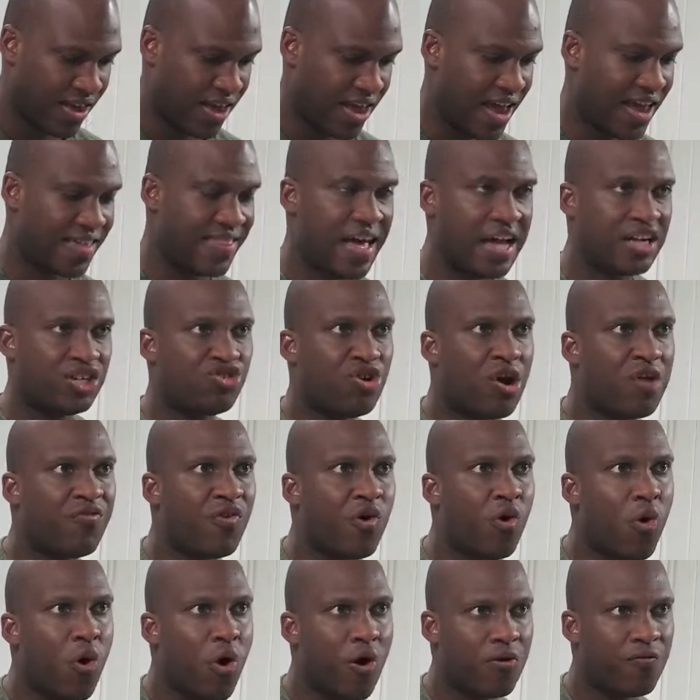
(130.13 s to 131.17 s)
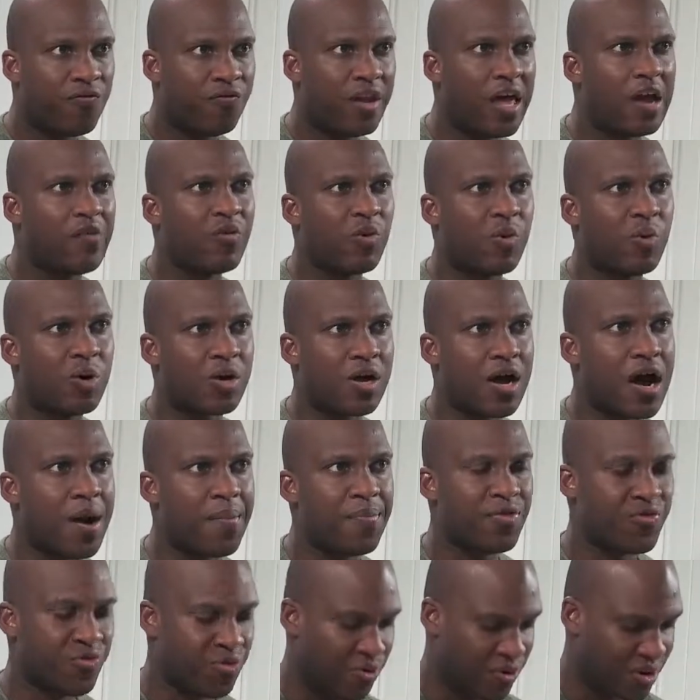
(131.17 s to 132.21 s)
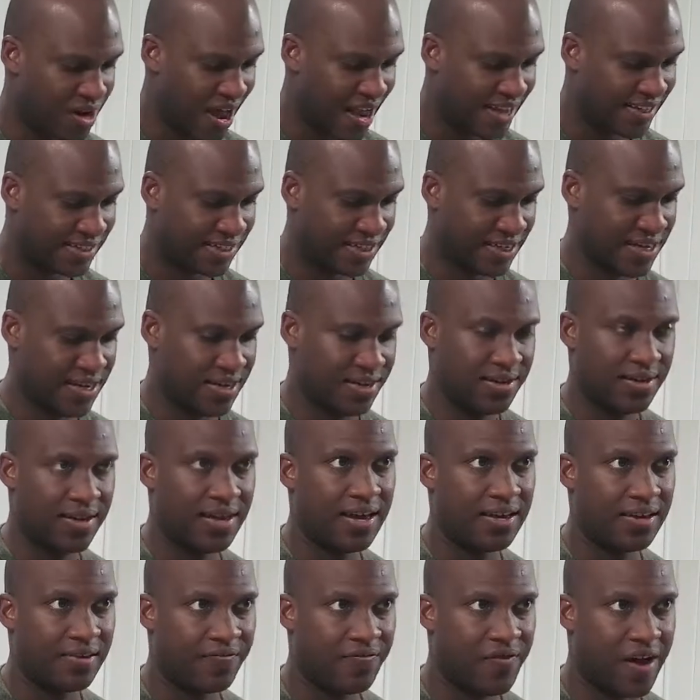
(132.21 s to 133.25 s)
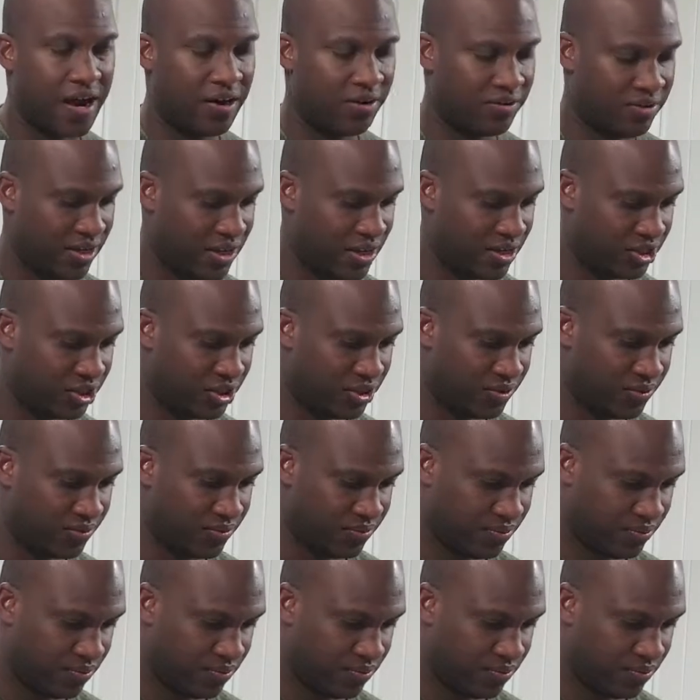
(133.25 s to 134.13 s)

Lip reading: And that truffle oil flavor will come through nicely in the final dish.